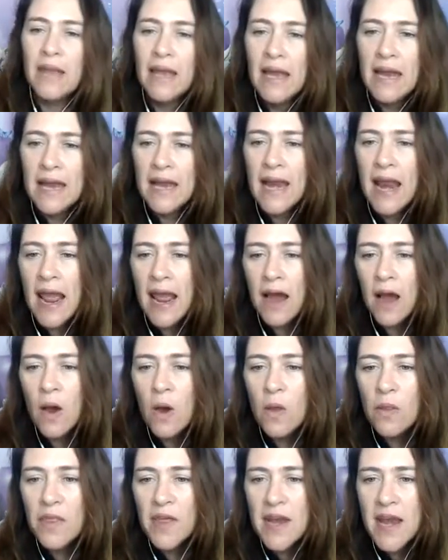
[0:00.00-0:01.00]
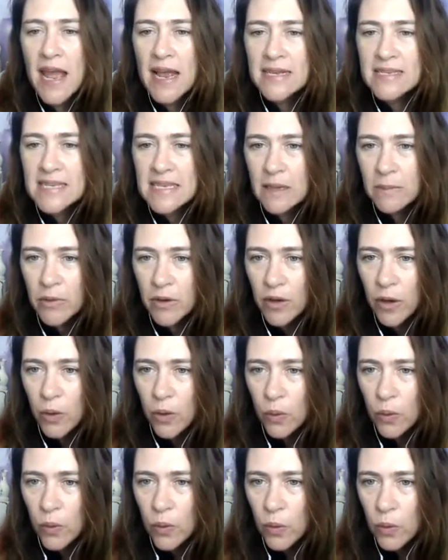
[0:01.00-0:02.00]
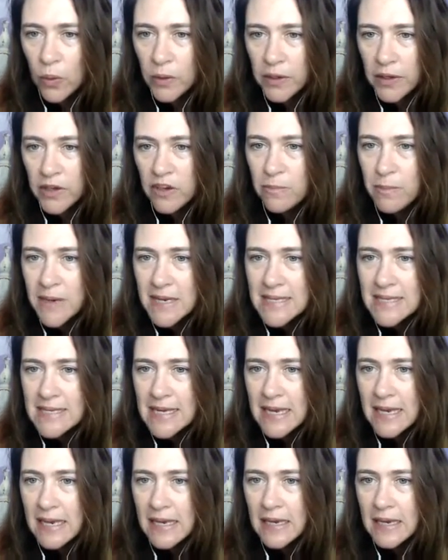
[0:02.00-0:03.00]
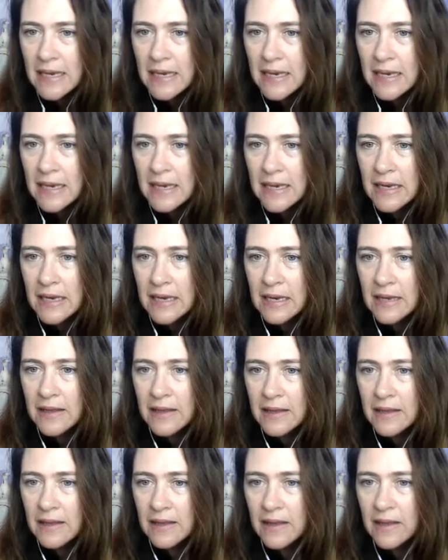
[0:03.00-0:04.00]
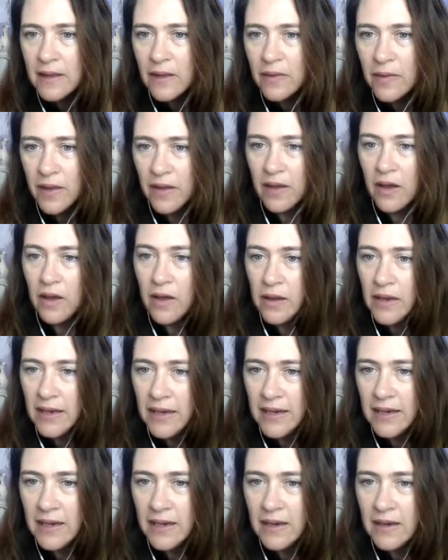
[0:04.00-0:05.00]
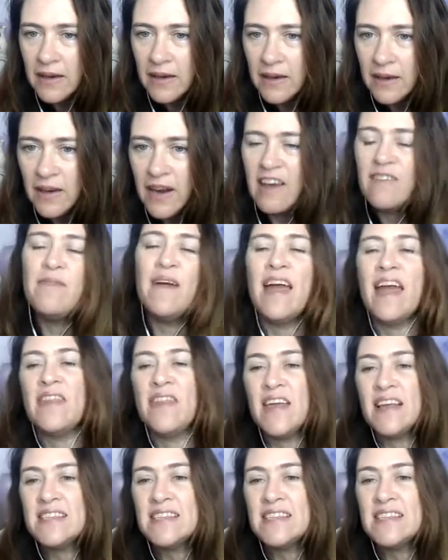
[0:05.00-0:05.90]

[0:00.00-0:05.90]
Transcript: Now, the next thing I'm going to, Courtney, you've been seeing Lynn, you love the ethics.